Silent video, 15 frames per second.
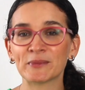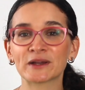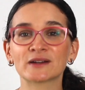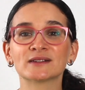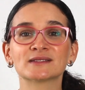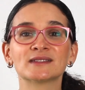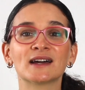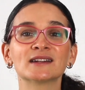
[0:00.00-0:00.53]

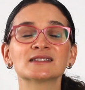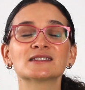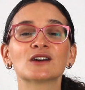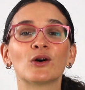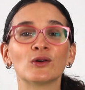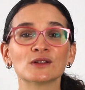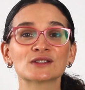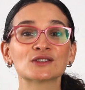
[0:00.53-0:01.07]
because that's
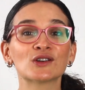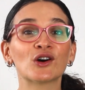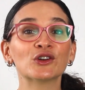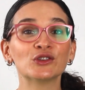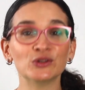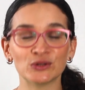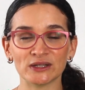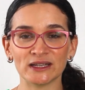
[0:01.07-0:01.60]
also
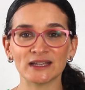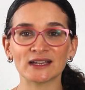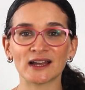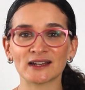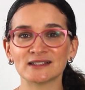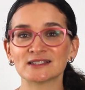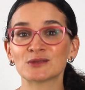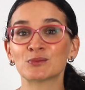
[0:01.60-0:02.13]
unique
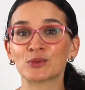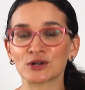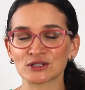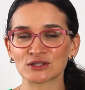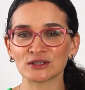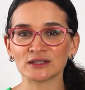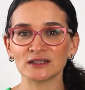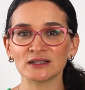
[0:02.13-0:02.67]
and it's
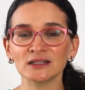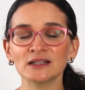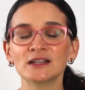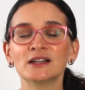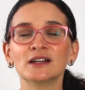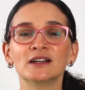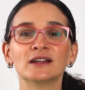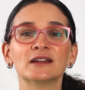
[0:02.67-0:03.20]
personal
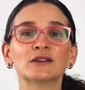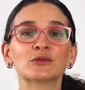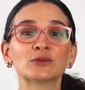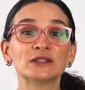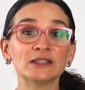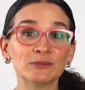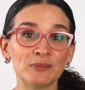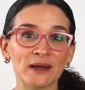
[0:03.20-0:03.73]

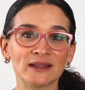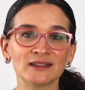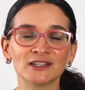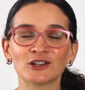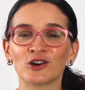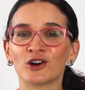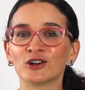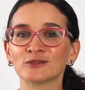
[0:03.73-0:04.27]

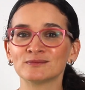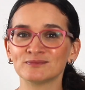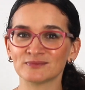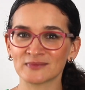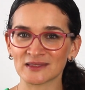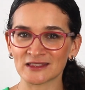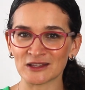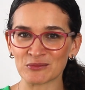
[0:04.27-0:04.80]
depending on
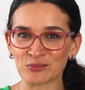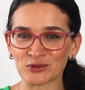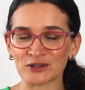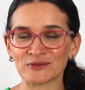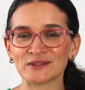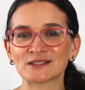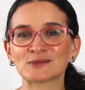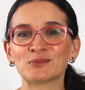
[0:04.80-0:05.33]
the
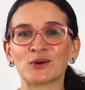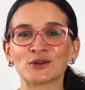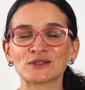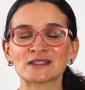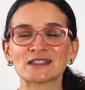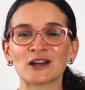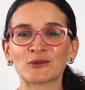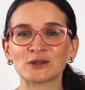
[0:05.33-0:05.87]
previous
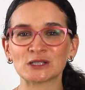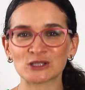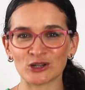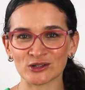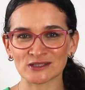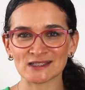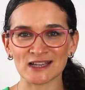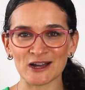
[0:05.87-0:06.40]
points that we
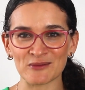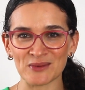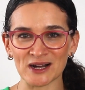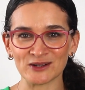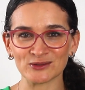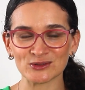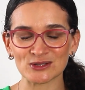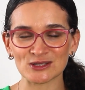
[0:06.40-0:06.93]
talked
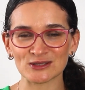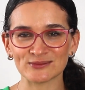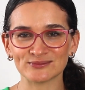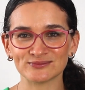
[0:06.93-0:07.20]
about.